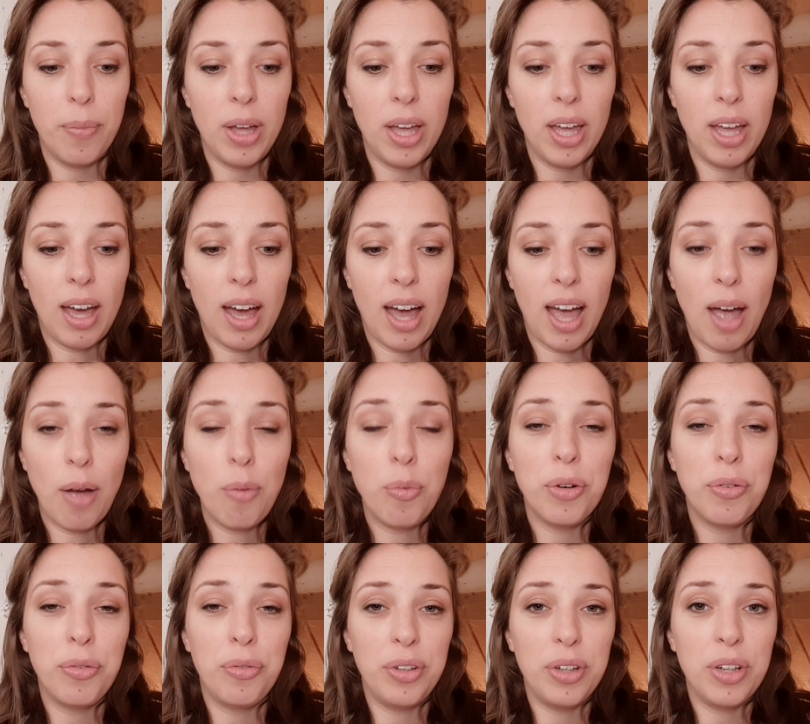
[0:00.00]
yeah, I
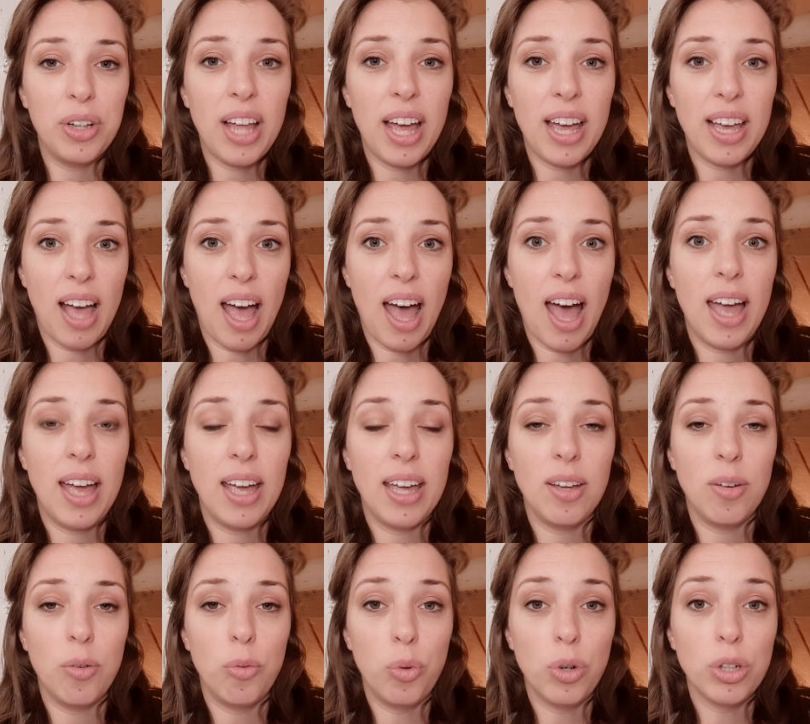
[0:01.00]
would feel like
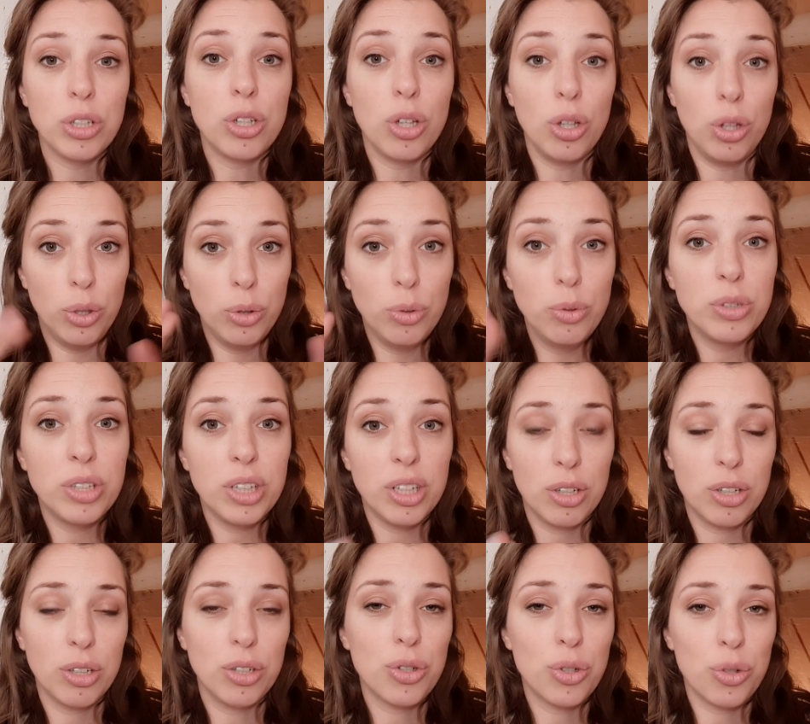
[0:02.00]
I was losing
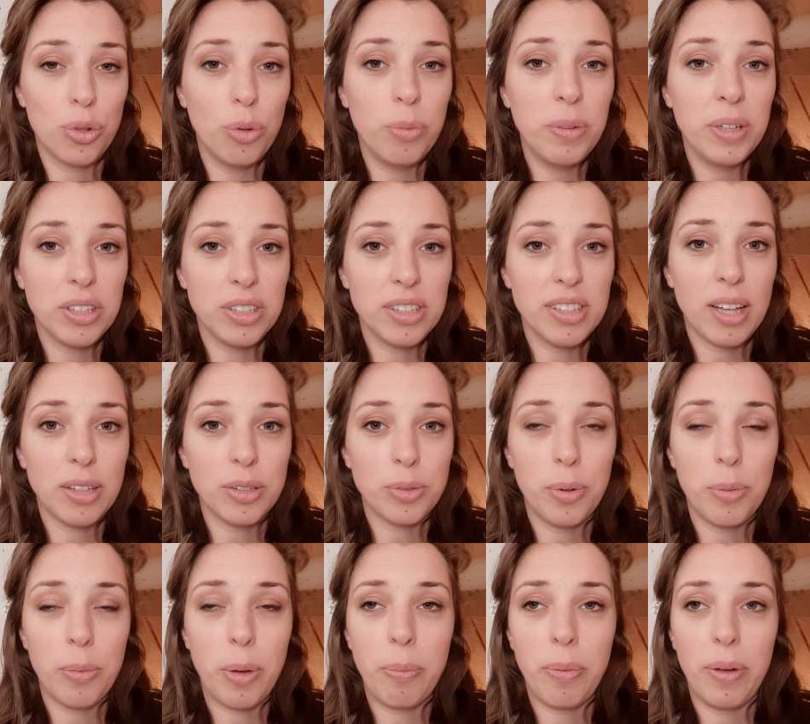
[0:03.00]
control, because that's
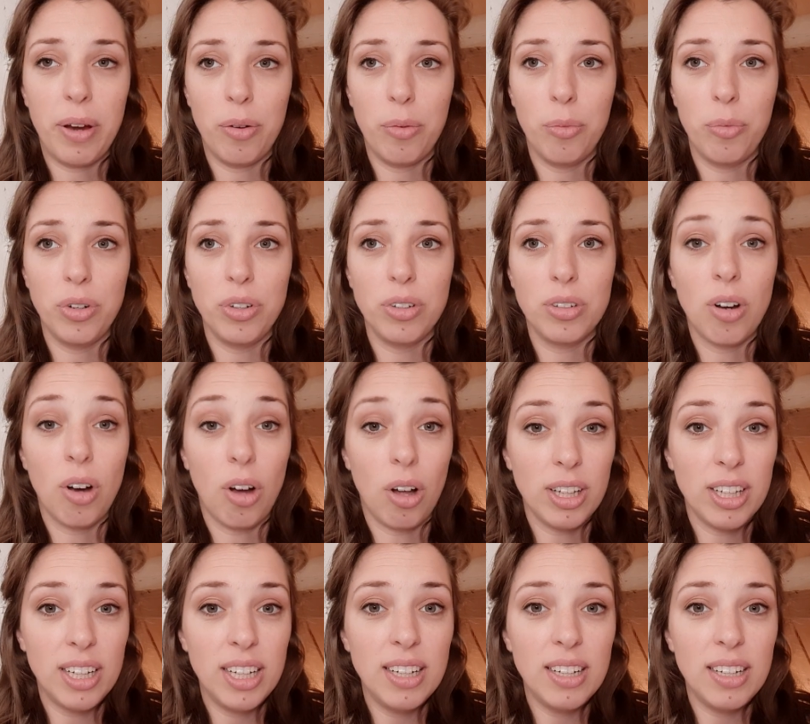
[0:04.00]
what my parent would
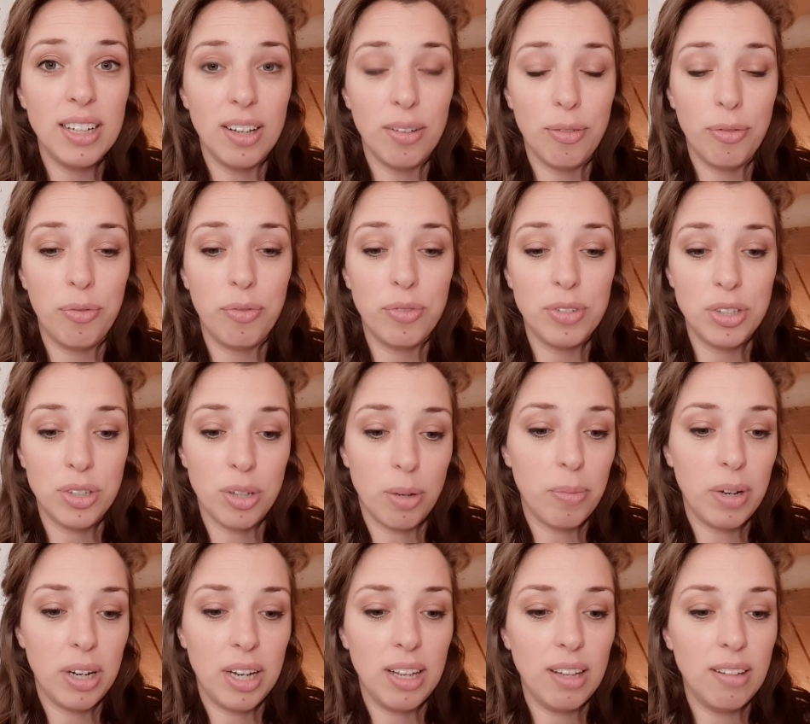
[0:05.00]
call it. If
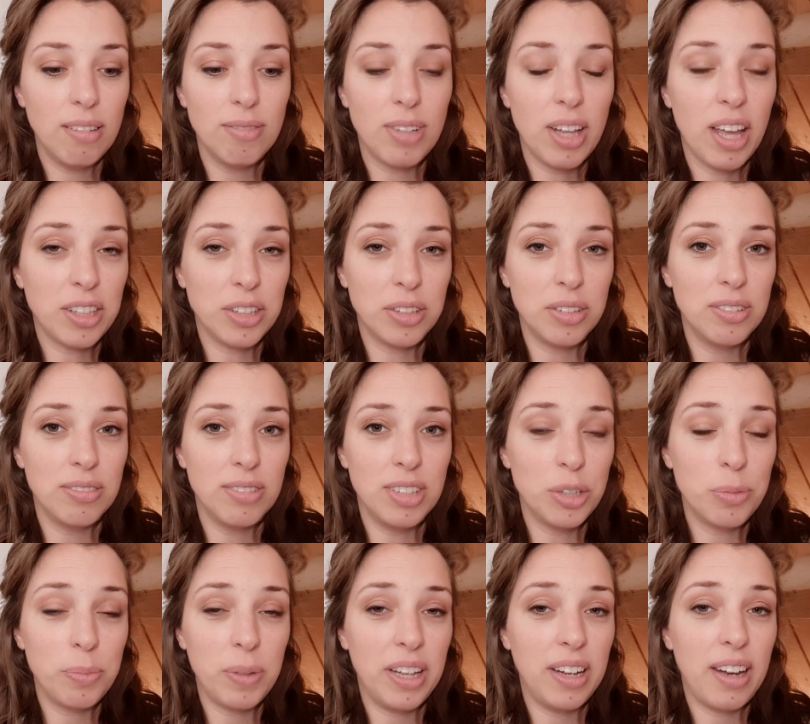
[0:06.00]
somebody
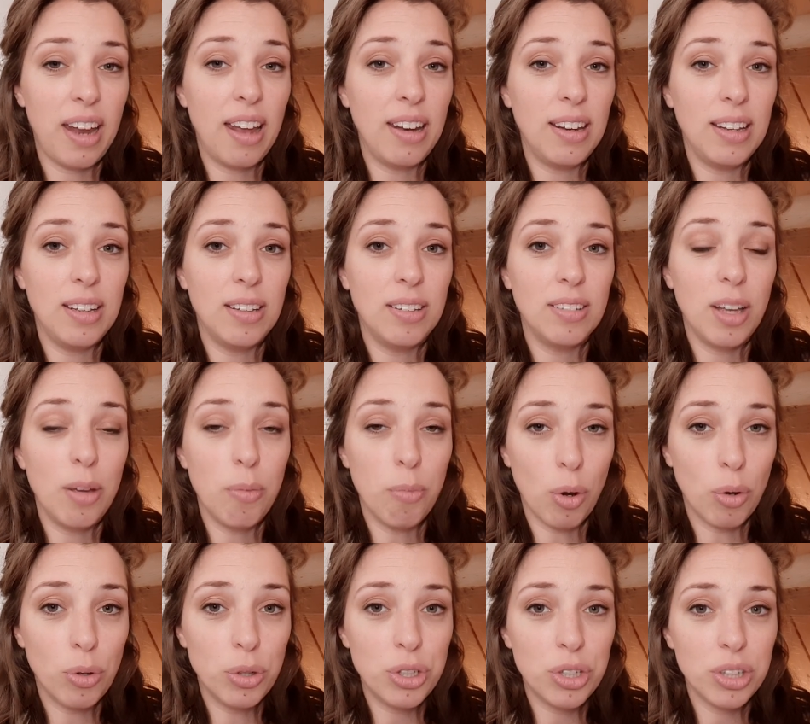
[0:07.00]
displayed any
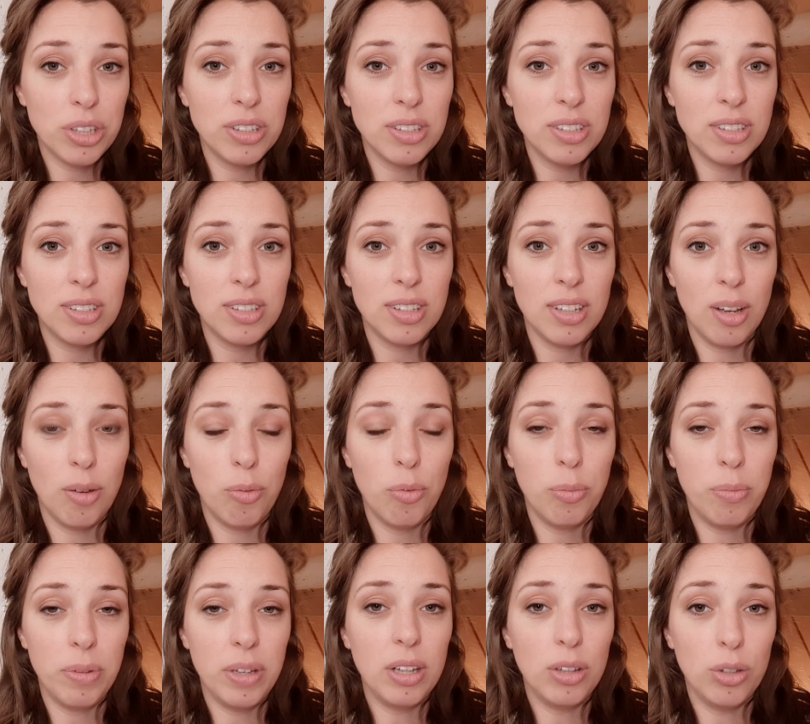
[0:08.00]
emotions, it would
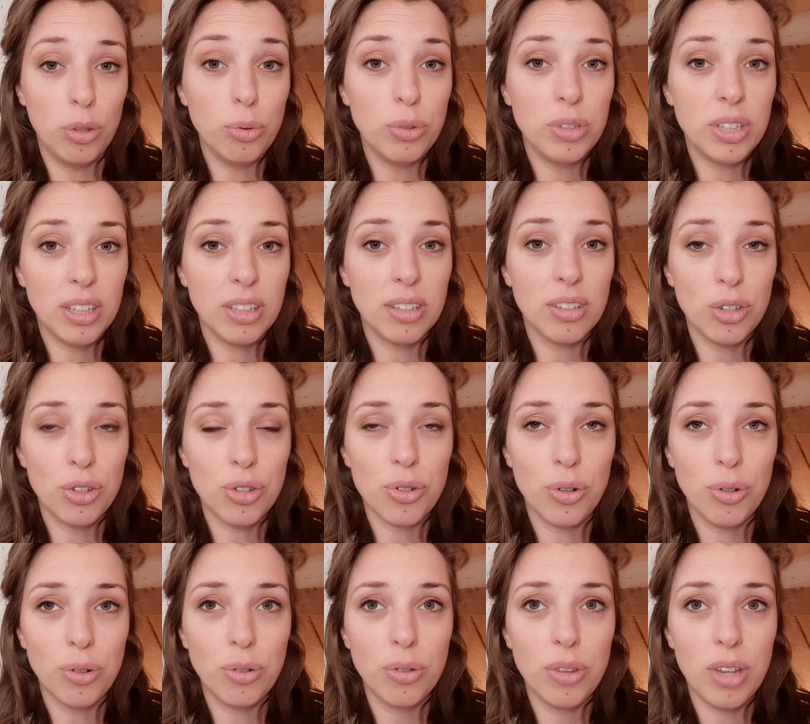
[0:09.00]
be losing
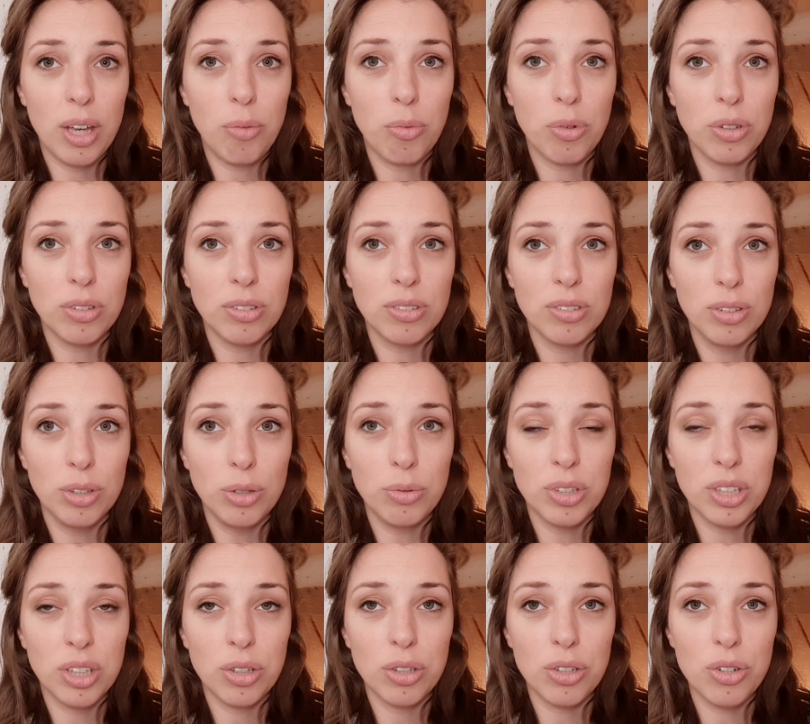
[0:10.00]
control. They were
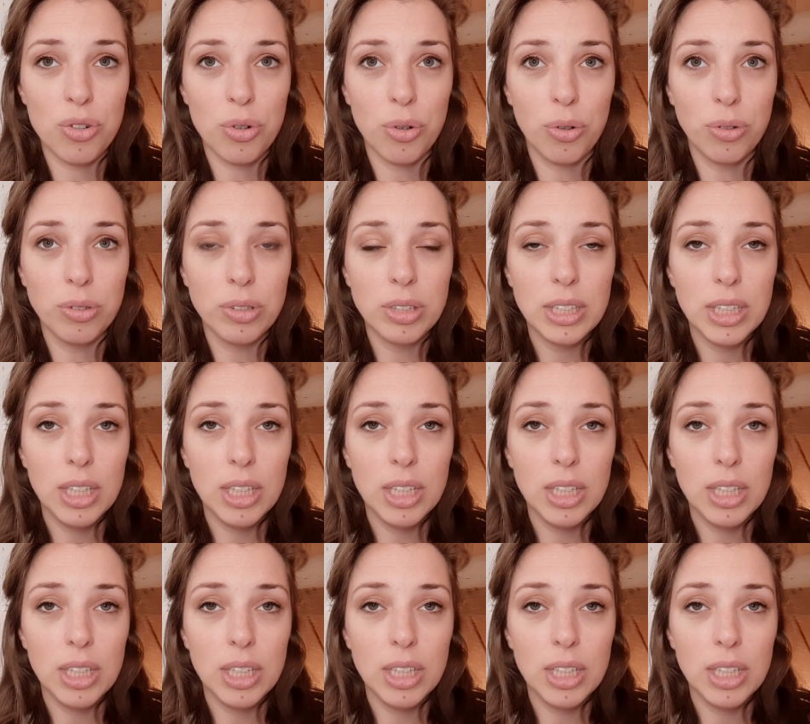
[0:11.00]
losing control.